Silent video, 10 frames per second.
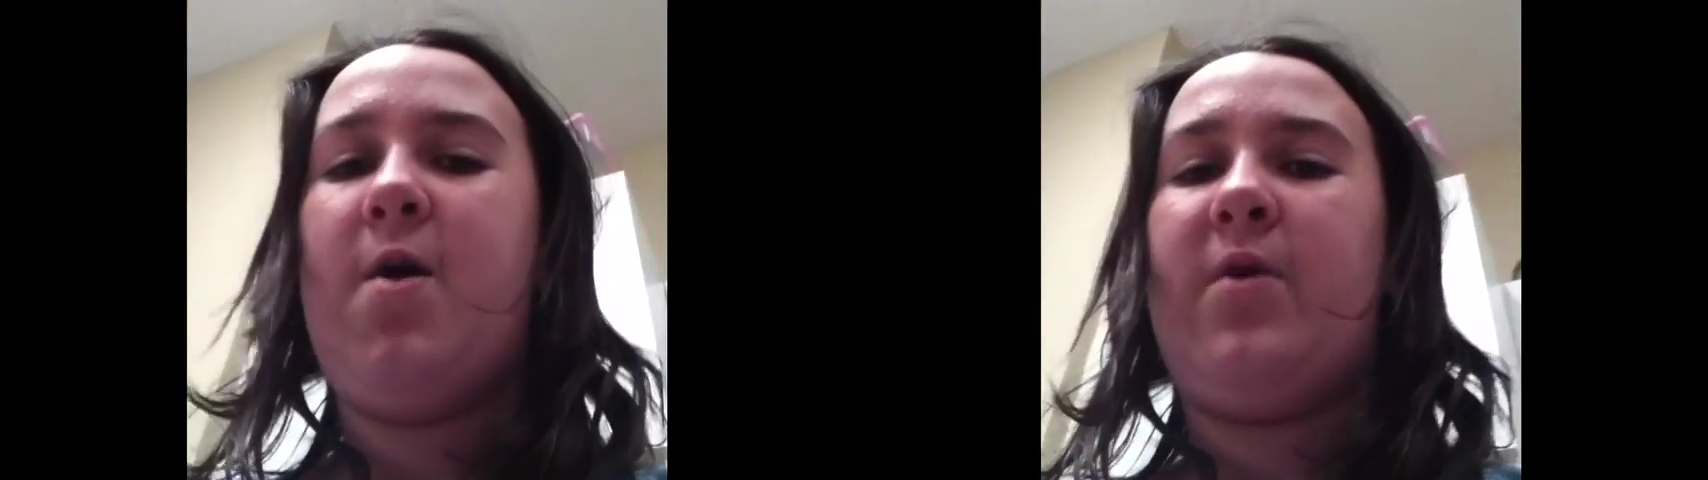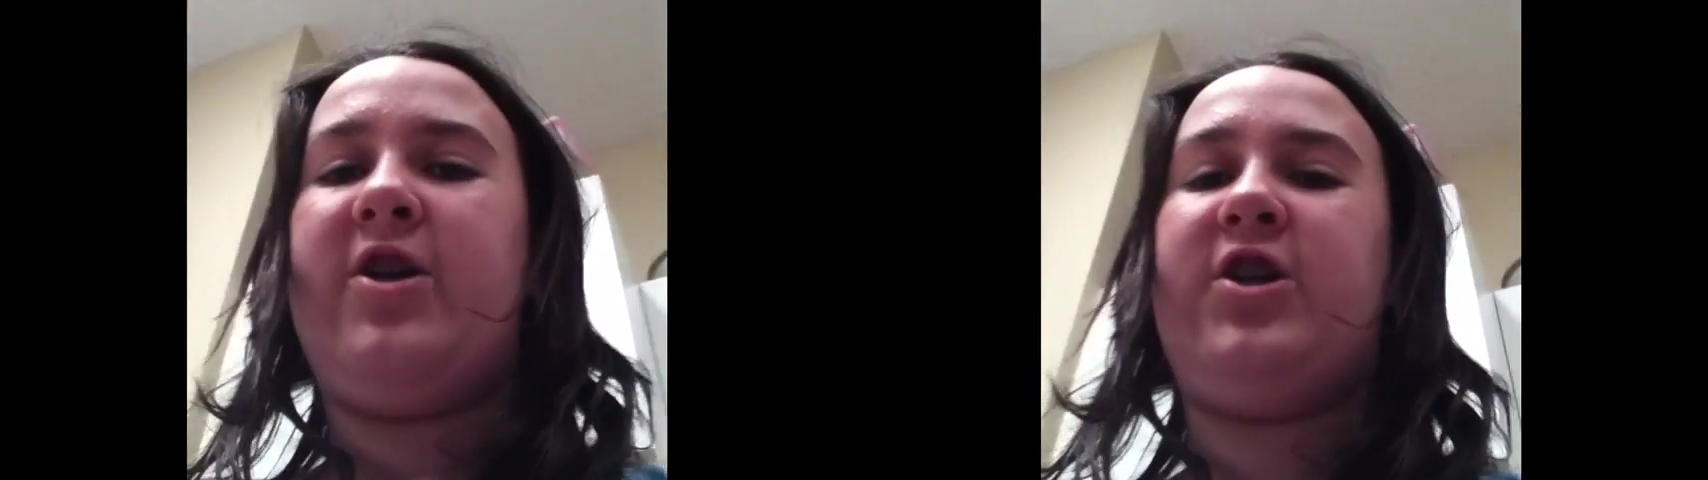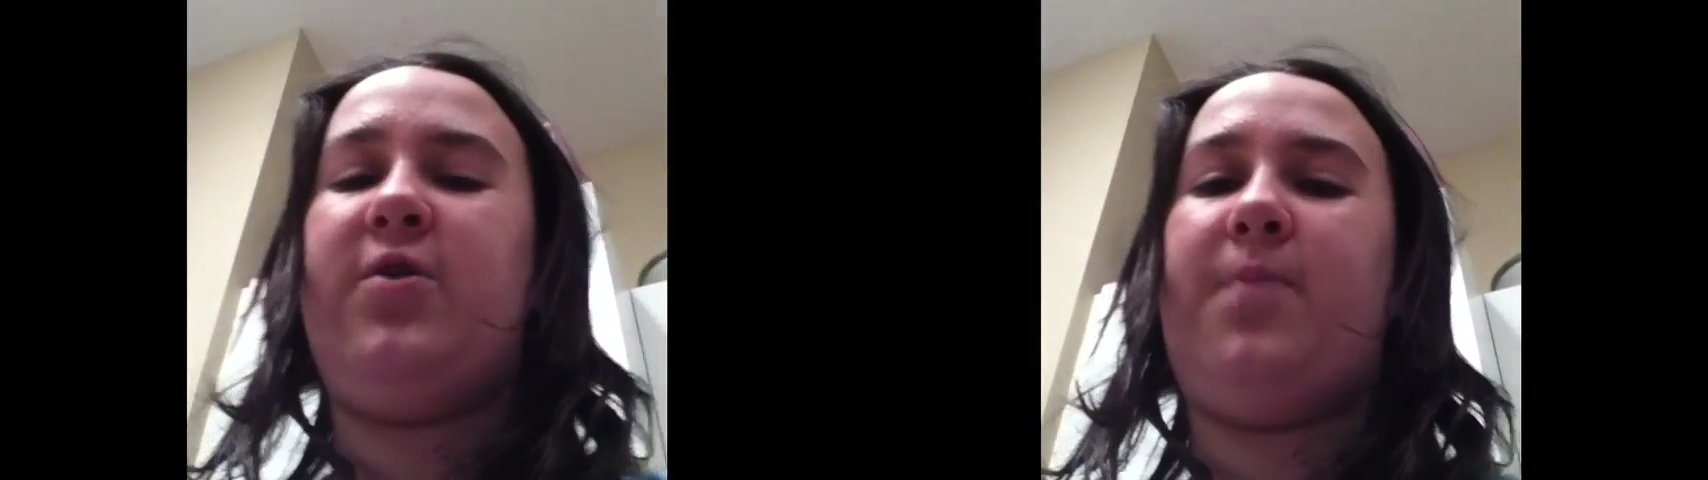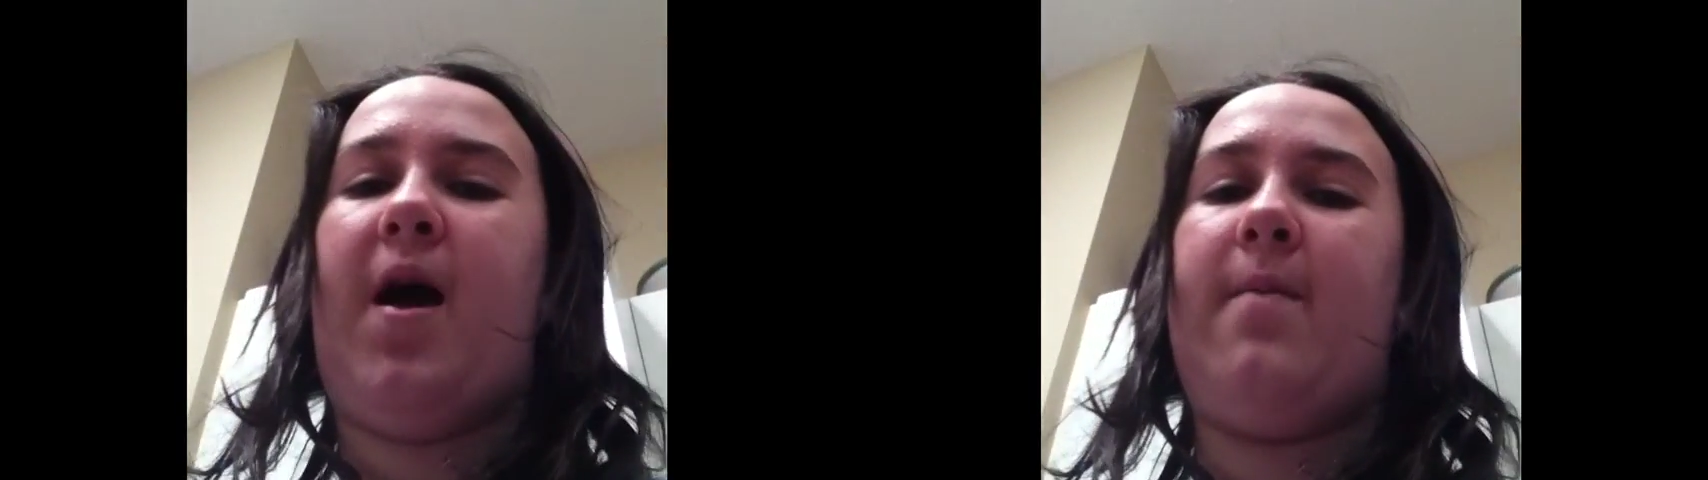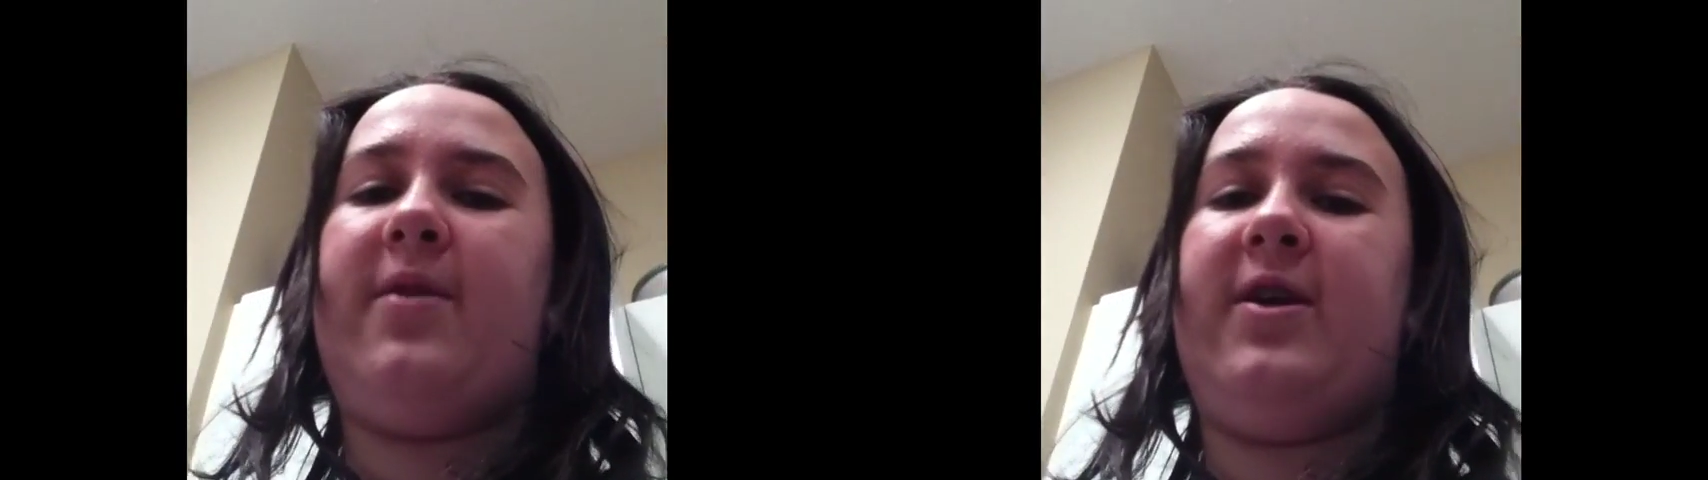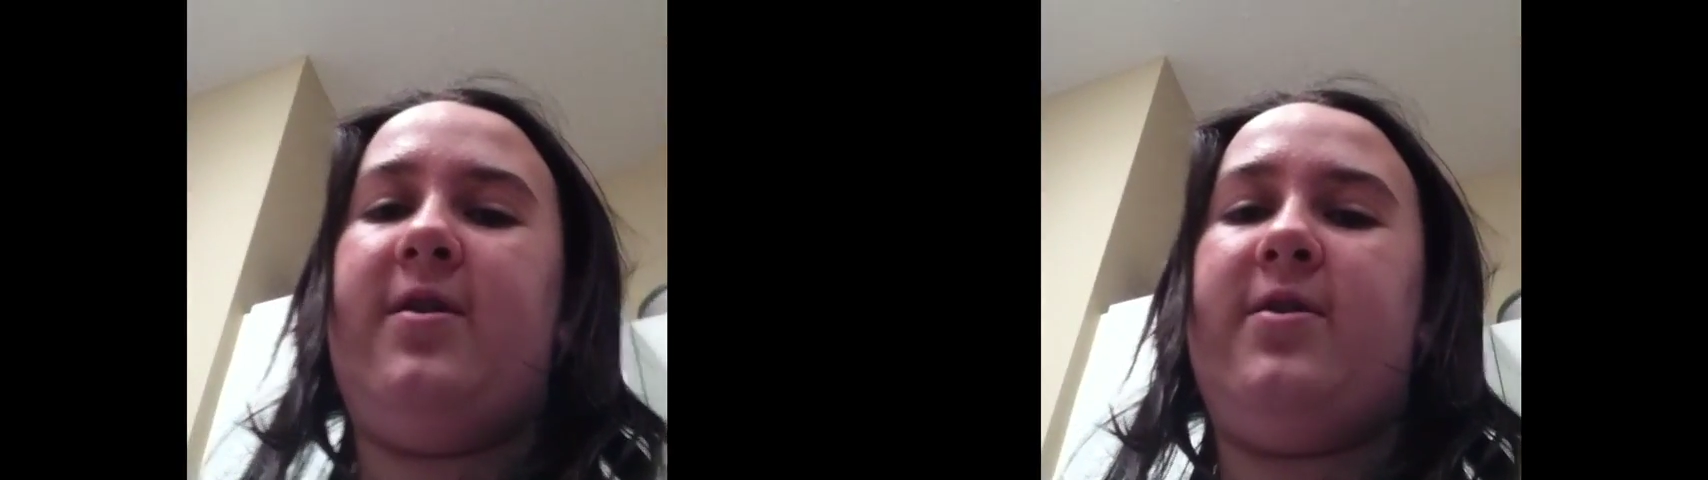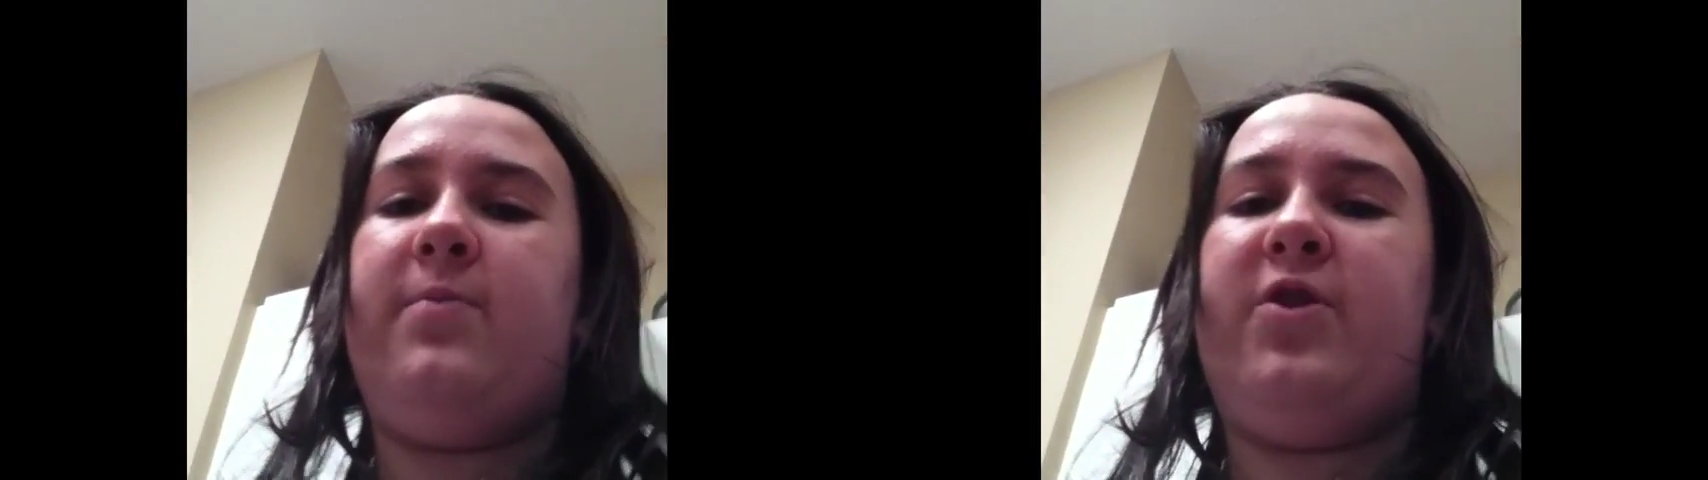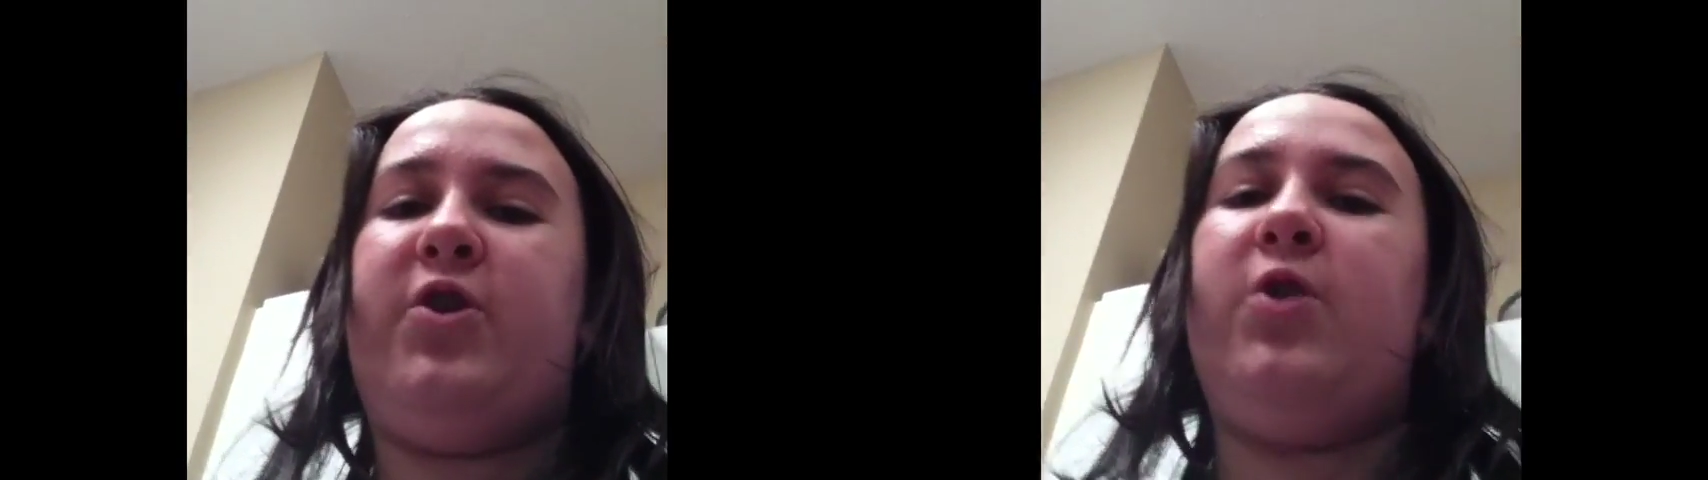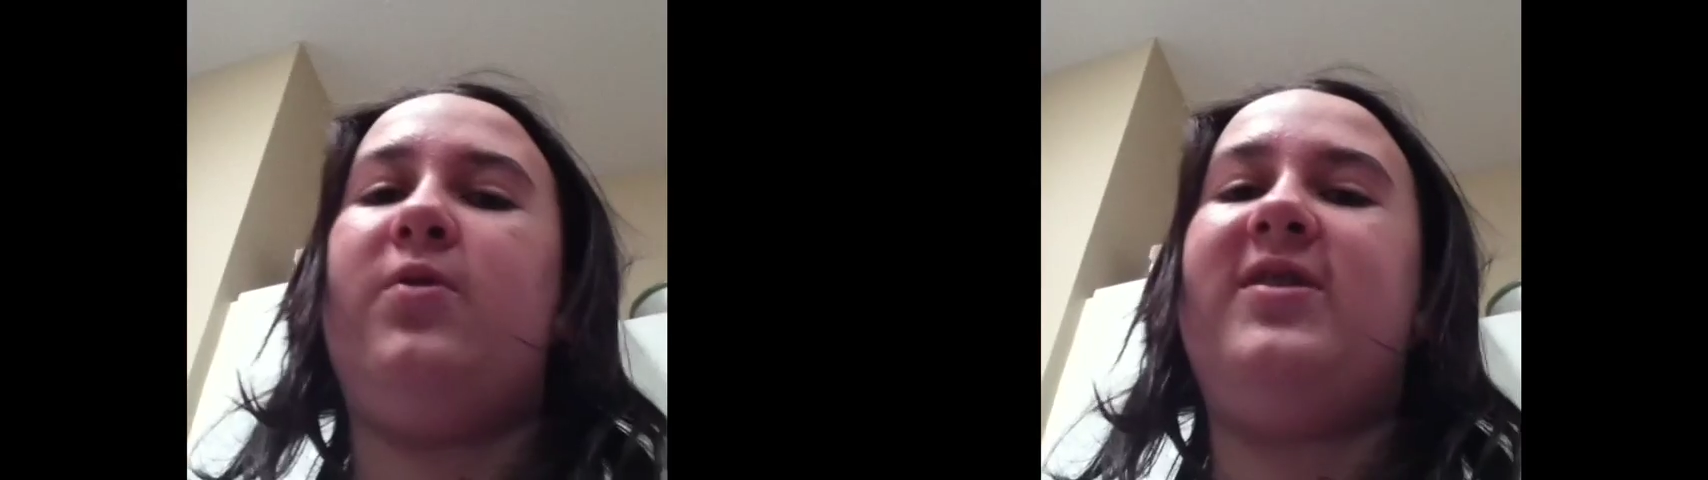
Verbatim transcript: which you probably, which you